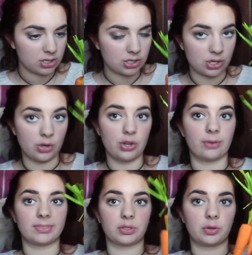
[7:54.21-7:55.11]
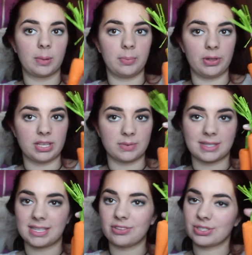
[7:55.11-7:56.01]
So you don't have to crumple these
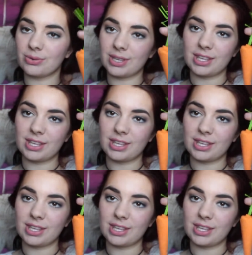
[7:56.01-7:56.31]
ones. And they're so